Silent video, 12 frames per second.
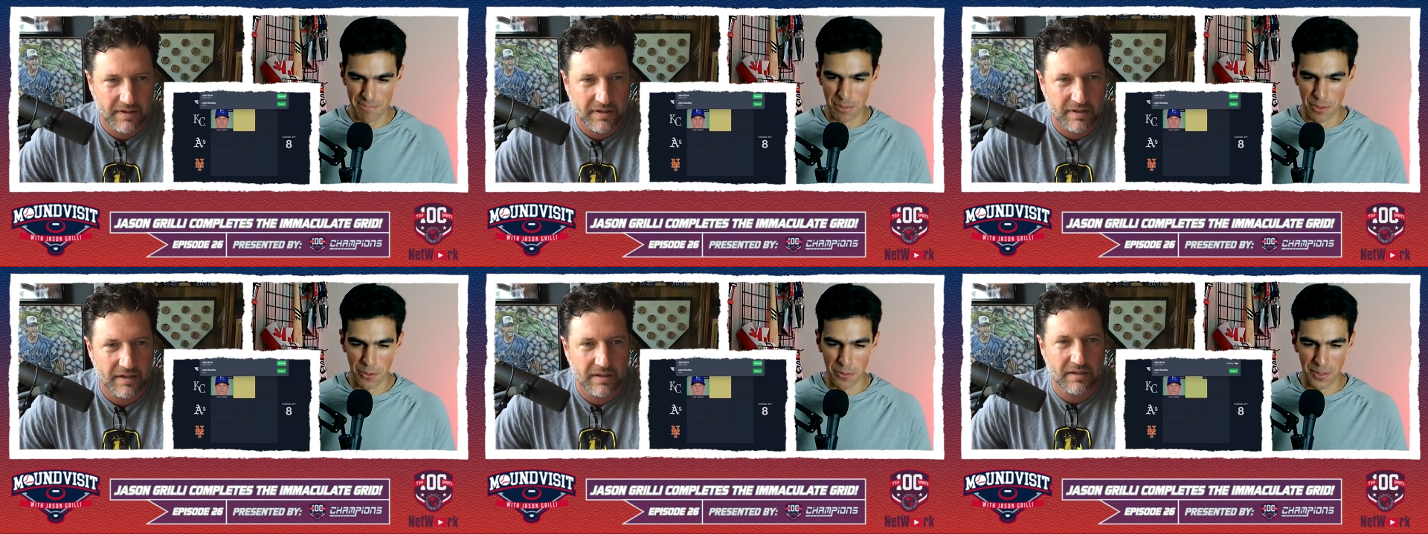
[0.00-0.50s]

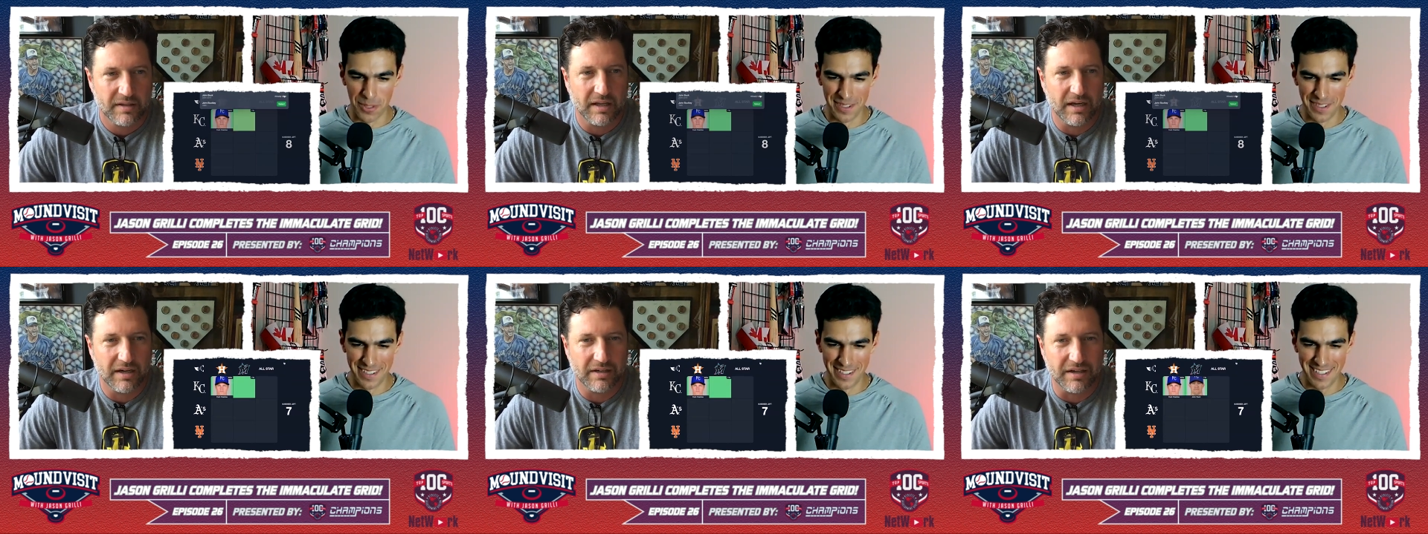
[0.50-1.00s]
Speaker 1: Boom.
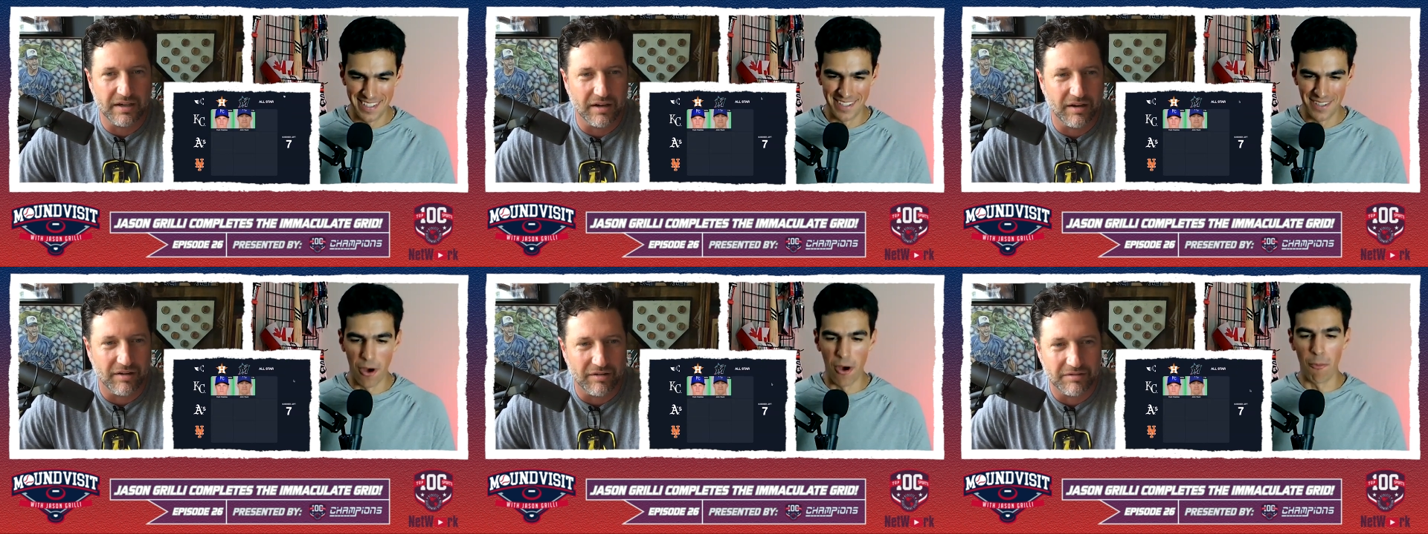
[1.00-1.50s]
There you
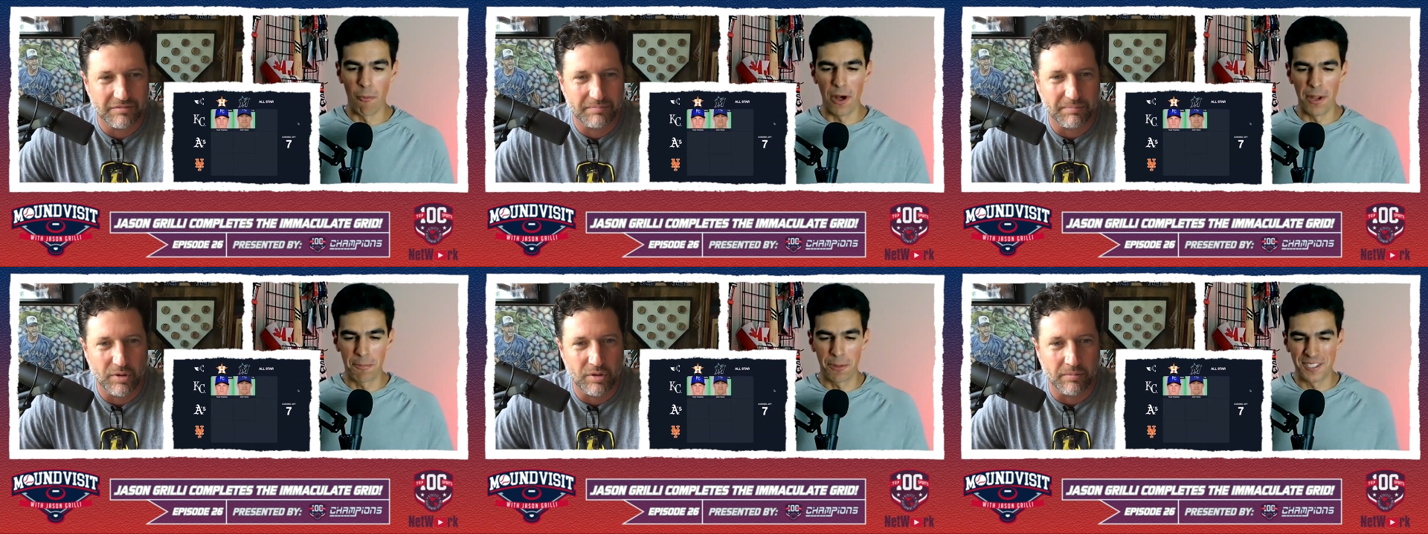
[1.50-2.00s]
go. Oh,
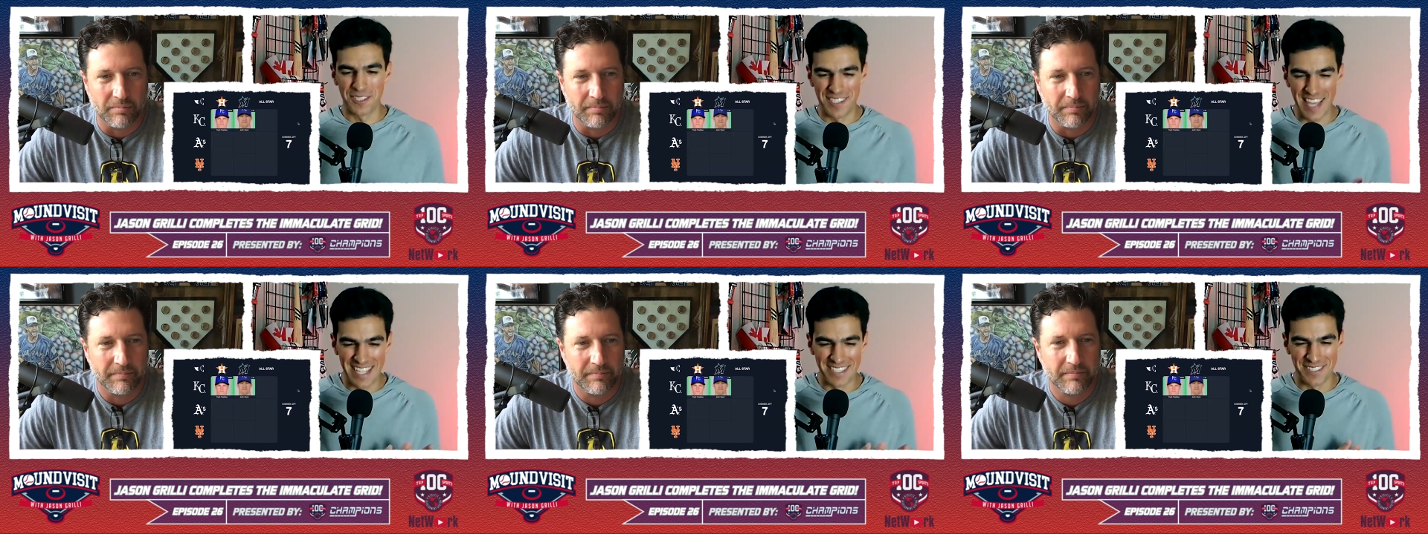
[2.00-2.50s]
one
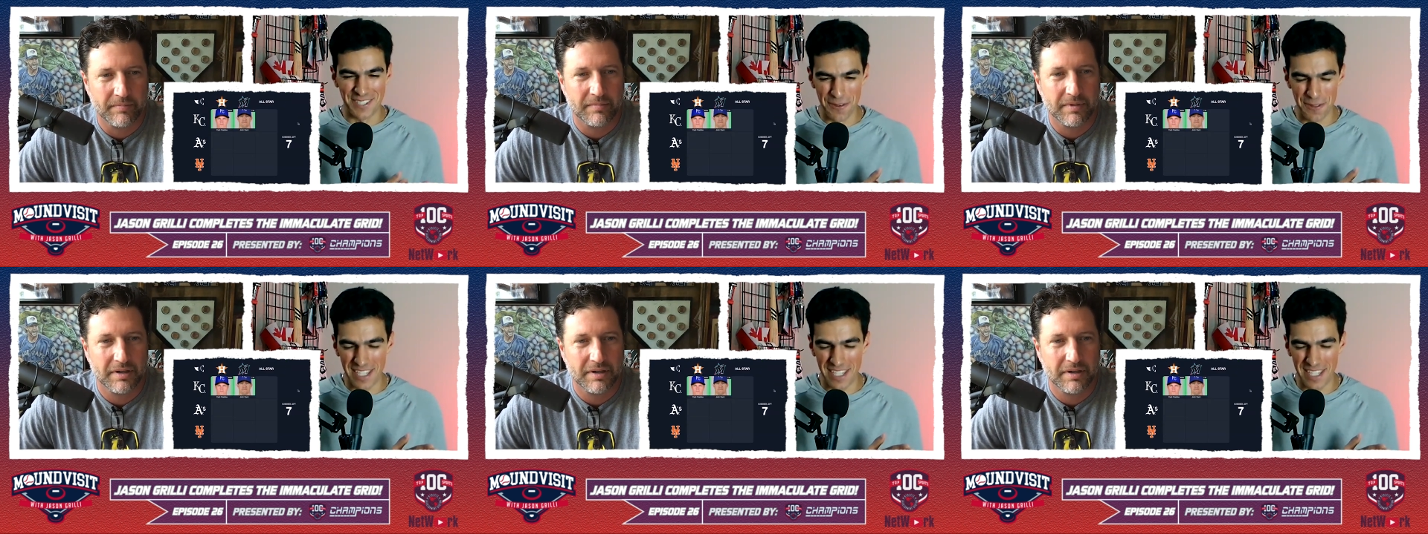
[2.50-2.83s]
percent too.